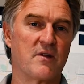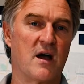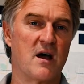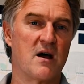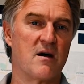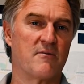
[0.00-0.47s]

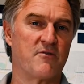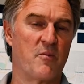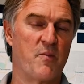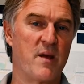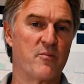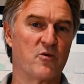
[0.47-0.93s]
for
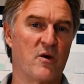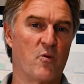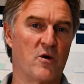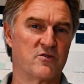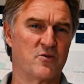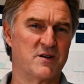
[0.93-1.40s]
people that
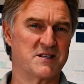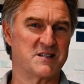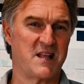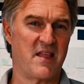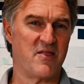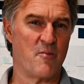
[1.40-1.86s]
want to
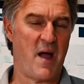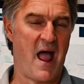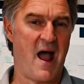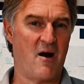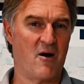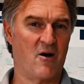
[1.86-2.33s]
extend the
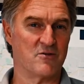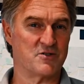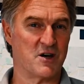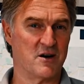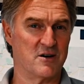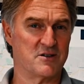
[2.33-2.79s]
power of
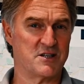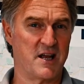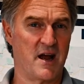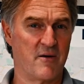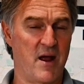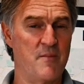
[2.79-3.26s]
Zoho
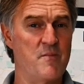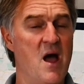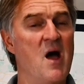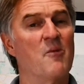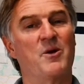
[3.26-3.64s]
CRM